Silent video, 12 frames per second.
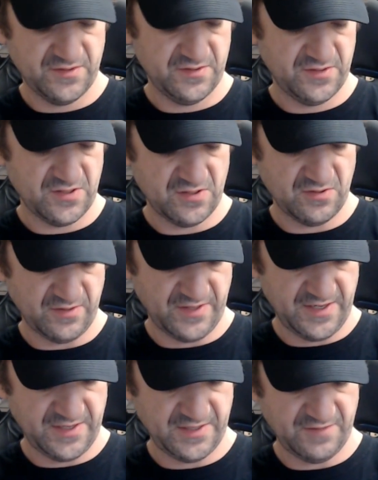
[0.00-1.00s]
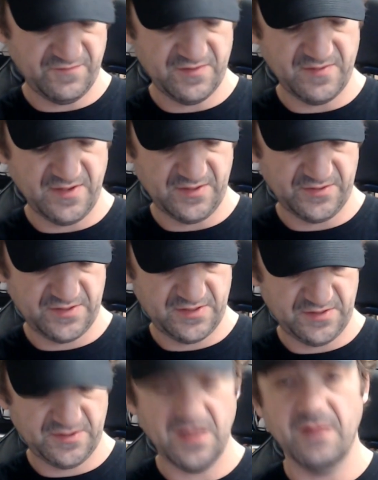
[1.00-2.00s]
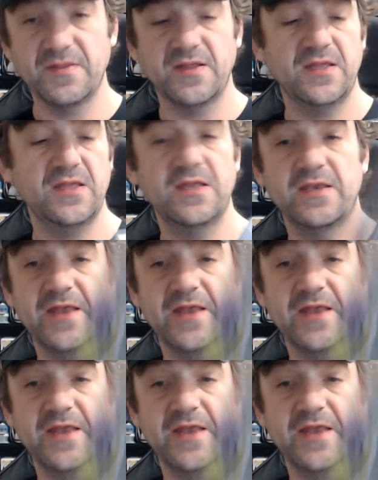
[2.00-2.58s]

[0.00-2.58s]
Zerg Alien Remix is coming in